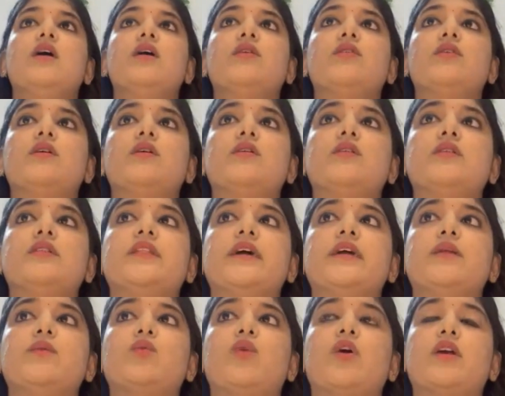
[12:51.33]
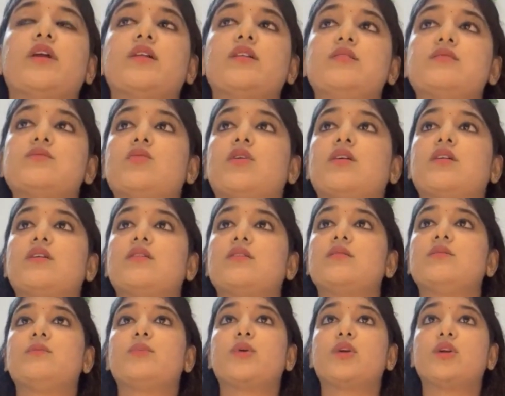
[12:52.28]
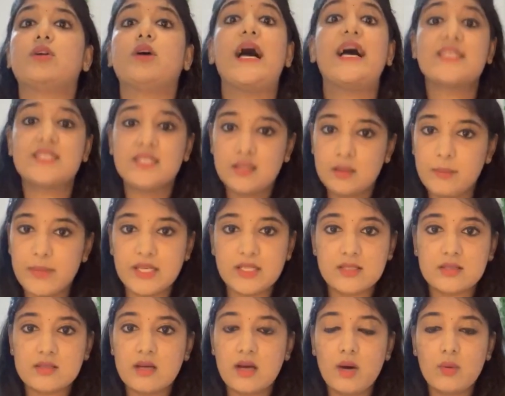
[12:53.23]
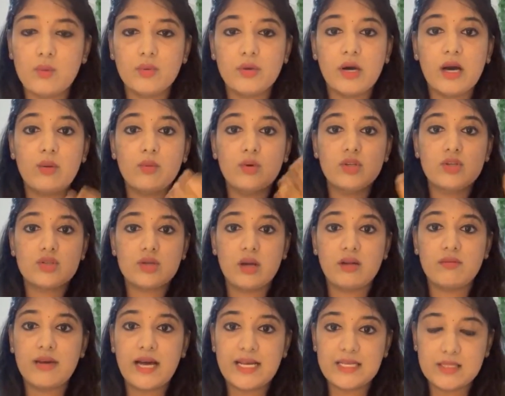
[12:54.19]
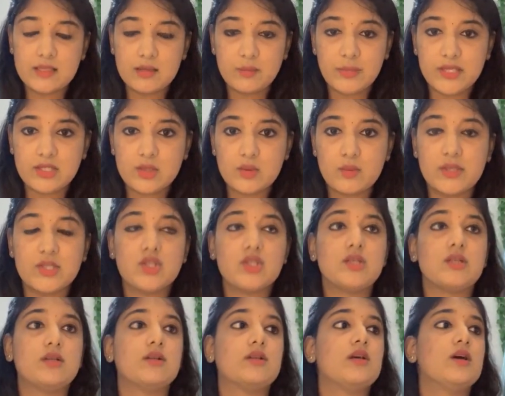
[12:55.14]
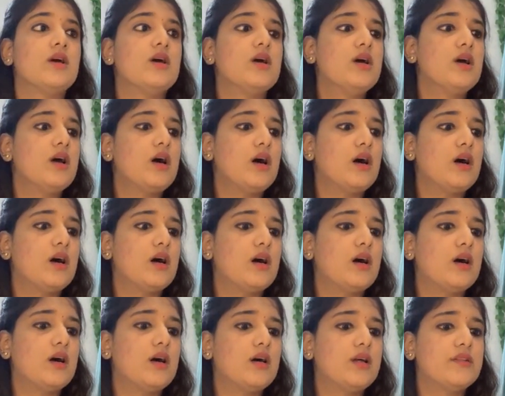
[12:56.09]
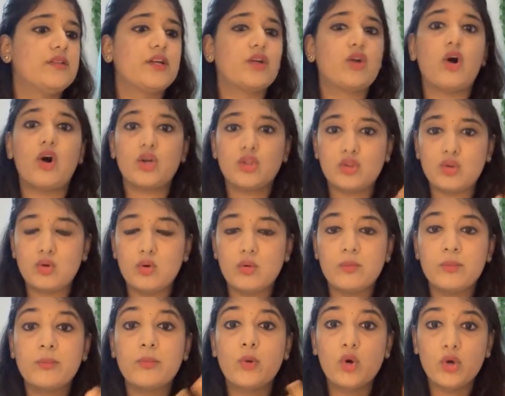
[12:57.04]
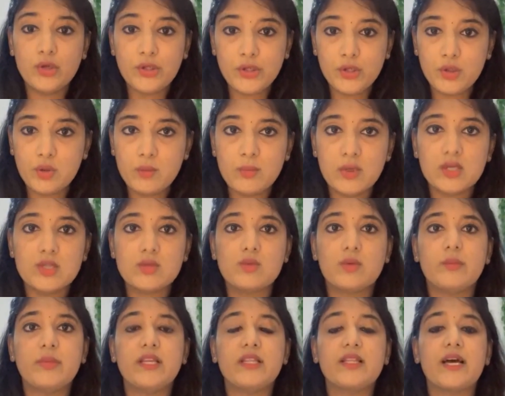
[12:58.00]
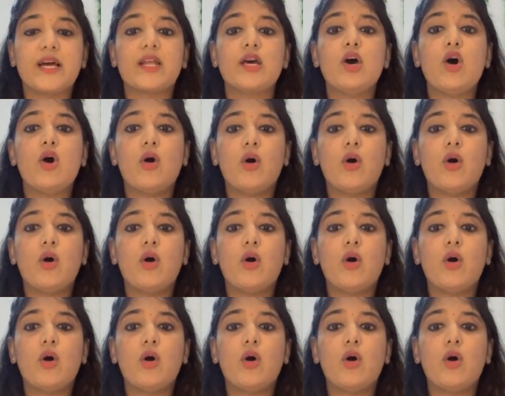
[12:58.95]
Then what else? What are important? Acid base. How will you solve an acid base question? Then ortho, bone tumors would be there.